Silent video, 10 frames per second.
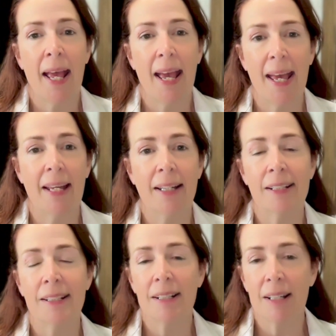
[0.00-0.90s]

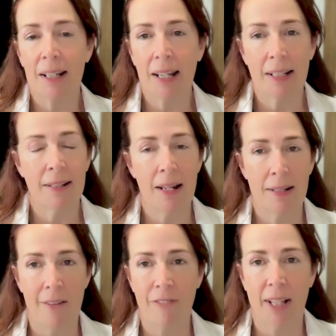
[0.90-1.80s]
and
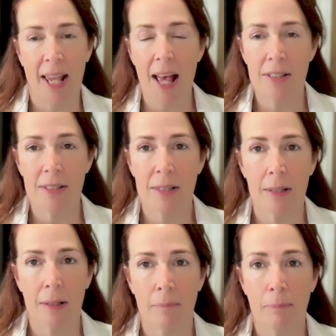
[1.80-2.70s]
it definitely has
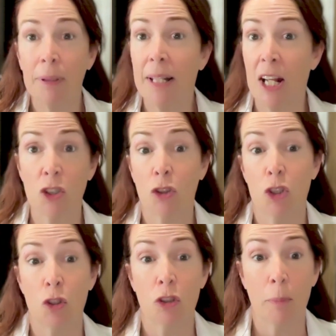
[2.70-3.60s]
the potential to
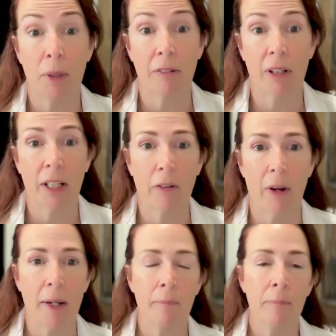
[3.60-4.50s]
do something really
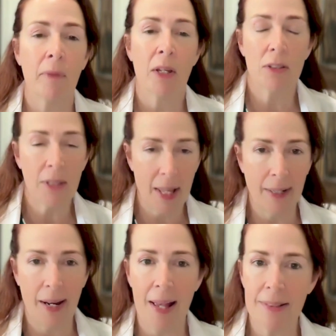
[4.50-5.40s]
great. And
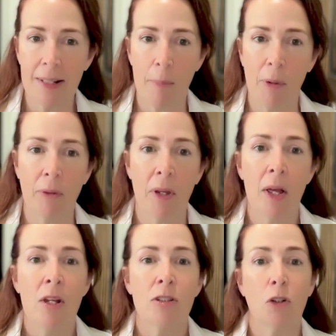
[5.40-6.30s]
it has doubled.
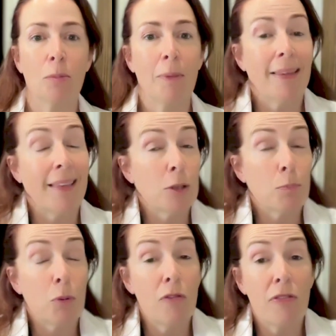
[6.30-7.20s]
So to me, that's
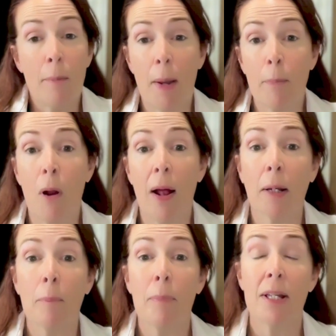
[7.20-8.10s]
proof that my
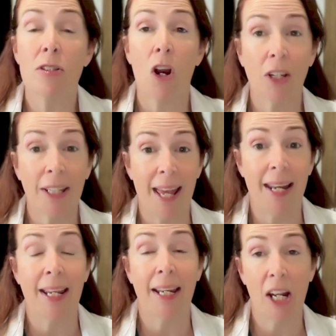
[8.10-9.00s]
product pins are
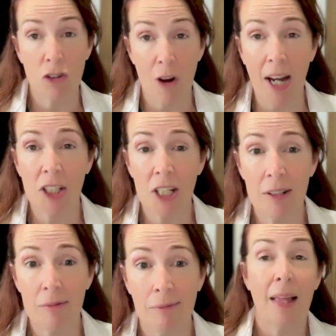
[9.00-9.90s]
getting traction.
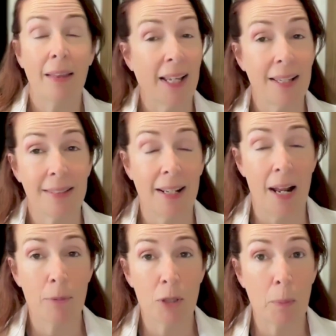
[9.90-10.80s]
And like I said,
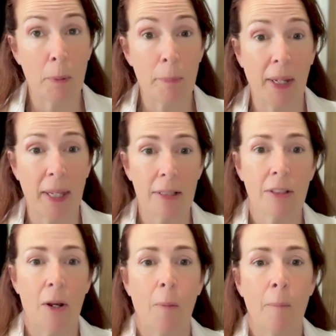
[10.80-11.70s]
I'm super picky.
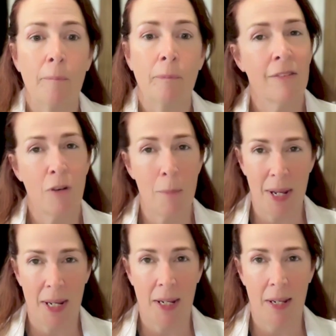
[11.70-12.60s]
So for
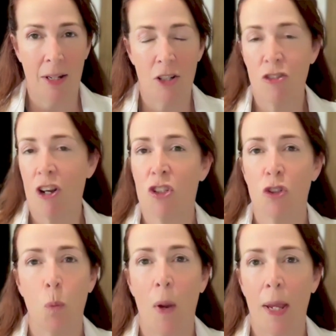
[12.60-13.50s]
me, trust
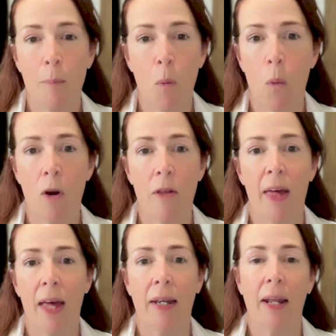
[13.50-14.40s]
is way more
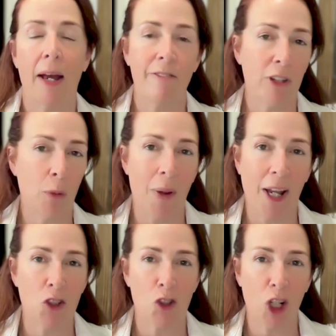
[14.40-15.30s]
than a few
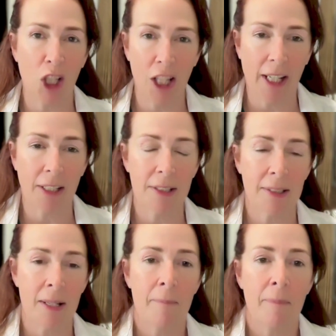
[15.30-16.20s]
extra
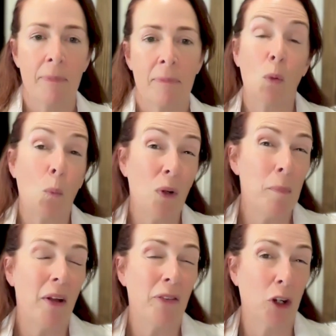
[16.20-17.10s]
clicks. So what
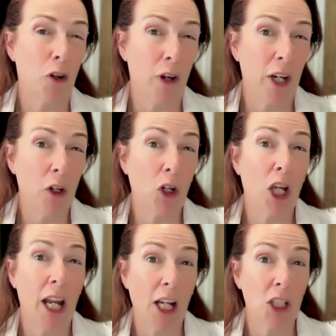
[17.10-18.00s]
about the Creator
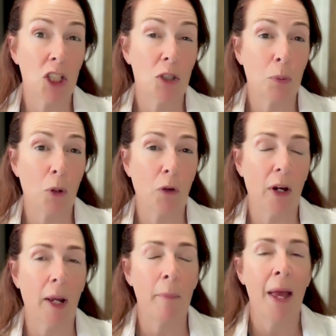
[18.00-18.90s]
Connections
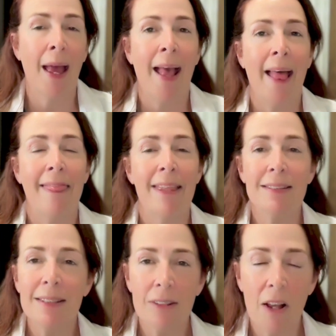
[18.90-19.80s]
program? This is